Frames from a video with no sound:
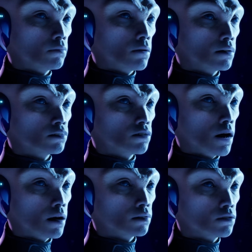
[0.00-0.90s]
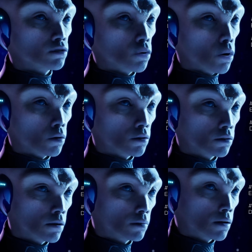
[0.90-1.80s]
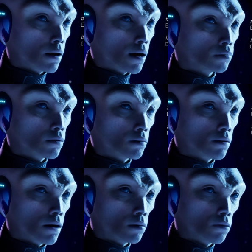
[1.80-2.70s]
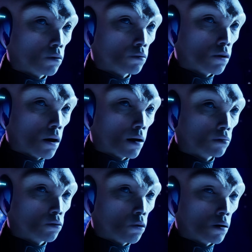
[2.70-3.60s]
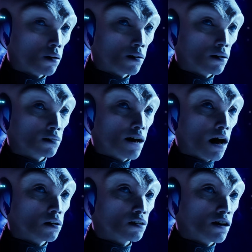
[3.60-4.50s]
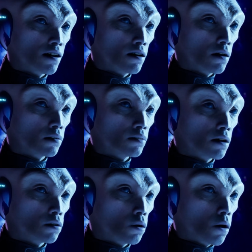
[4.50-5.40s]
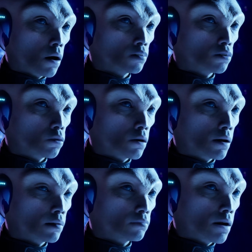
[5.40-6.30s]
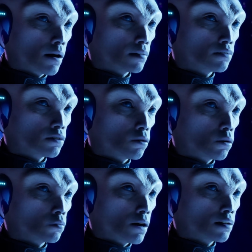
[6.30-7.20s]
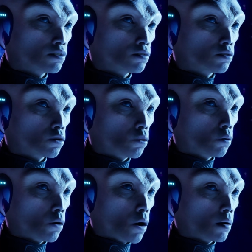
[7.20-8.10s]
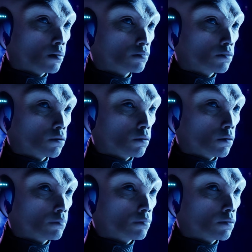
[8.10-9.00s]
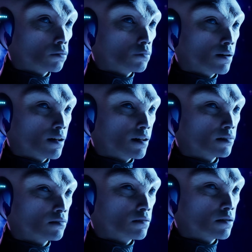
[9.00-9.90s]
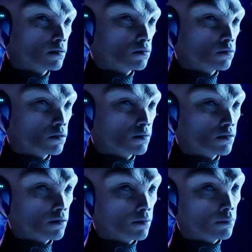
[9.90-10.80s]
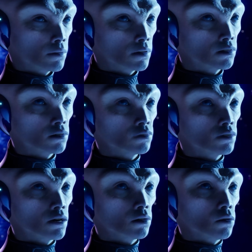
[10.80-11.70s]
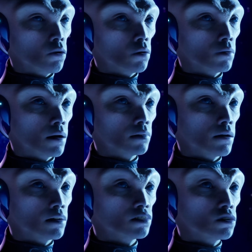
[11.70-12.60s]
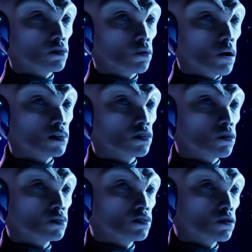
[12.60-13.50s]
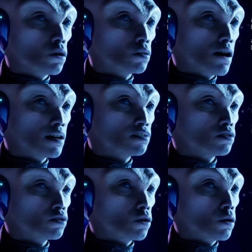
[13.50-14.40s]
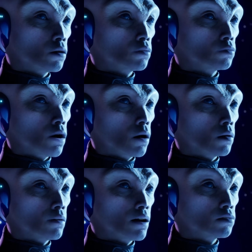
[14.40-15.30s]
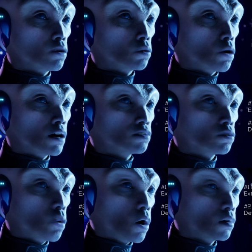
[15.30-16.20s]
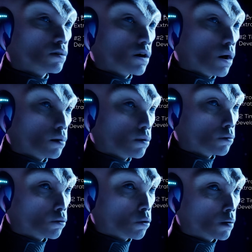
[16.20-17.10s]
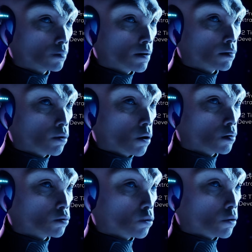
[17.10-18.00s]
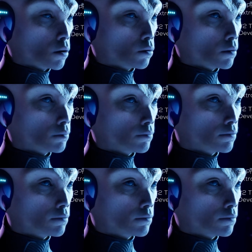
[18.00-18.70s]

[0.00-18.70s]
many scientists argue that there has been ample time for intelligent, technologically advanced civilizations to arise. Given the age of the universe, it is conceivable that extraterrestrial civilizations could have developed and progressed far beyond our current technological level.